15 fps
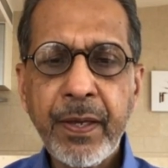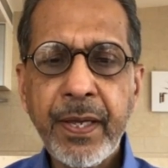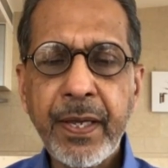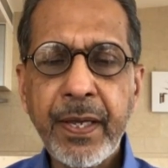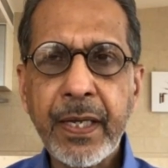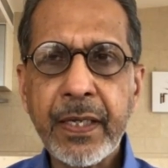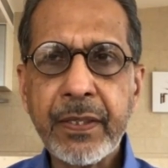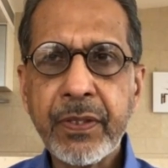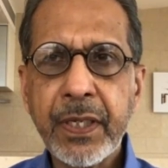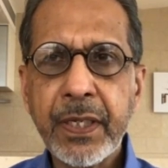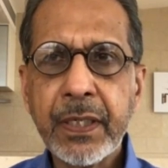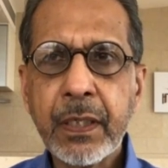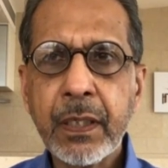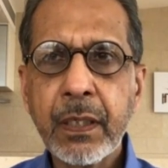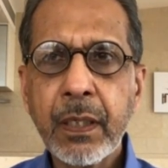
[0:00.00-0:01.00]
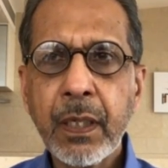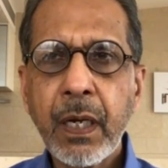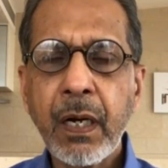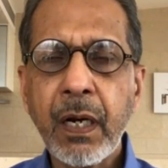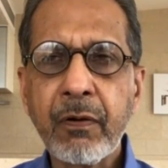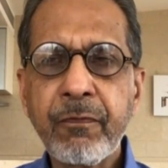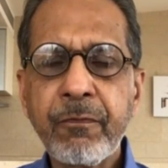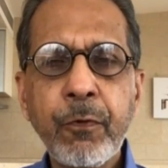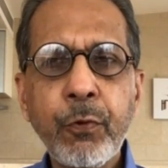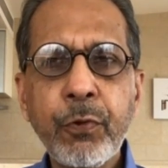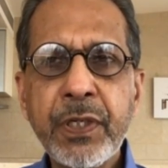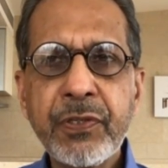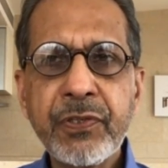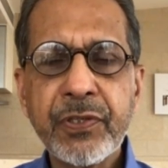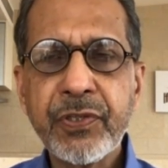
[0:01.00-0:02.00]
And I think our
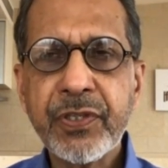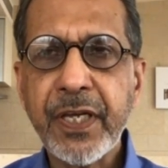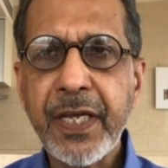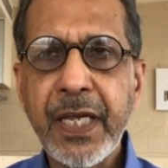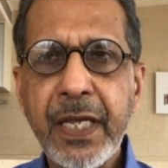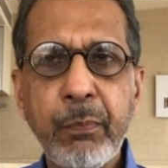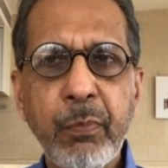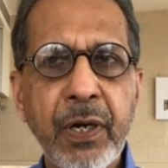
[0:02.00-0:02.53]
food is the same,